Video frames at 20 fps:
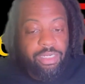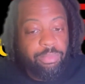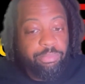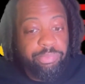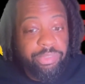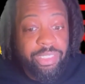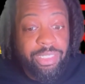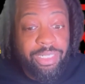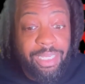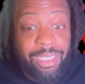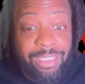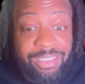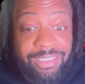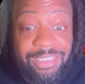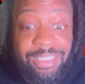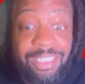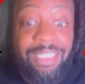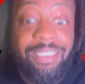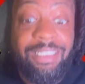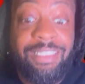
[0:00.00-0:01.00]
But like I
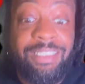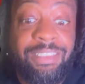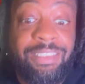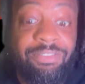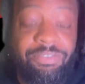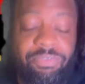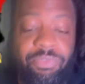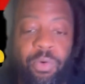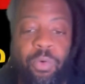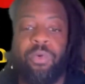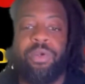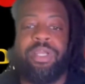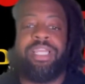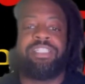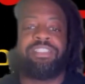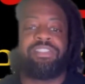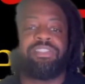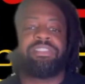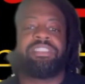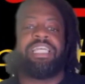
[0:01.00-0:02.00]
said, this is for
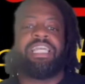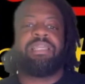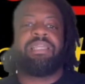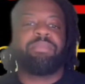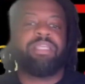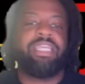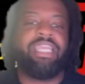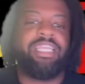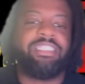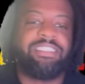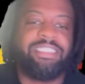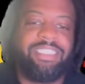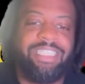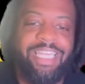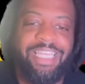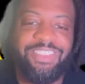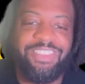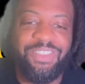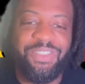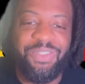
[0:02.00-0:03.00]
entertainment,
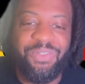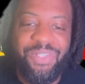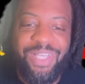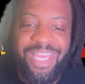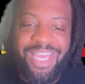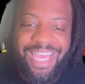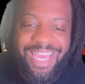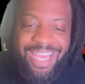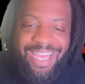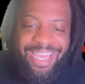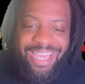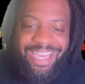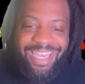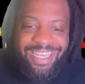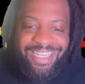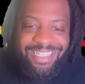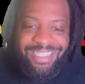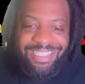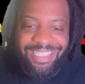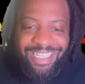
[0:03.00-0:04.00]
educational,
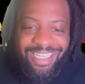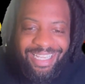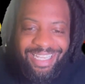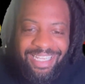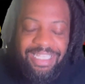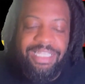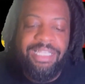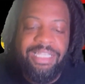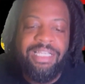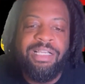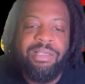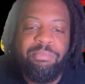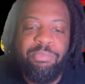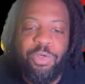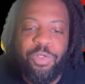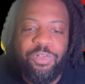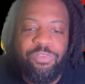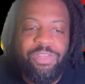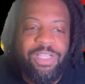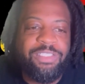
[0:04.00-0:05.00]
and
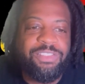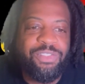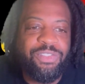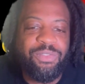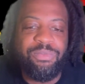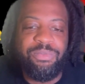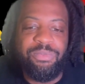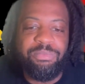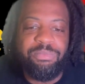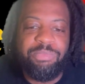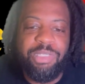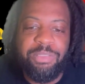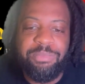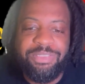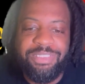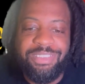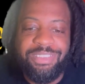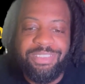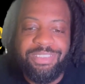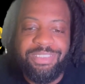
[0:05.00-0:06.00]
motivational
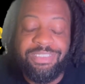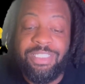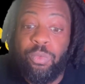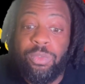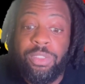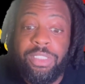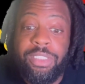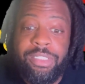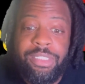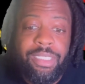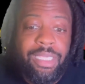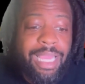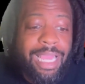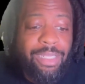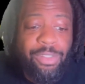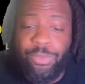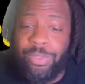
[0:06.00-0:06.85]
purposes only.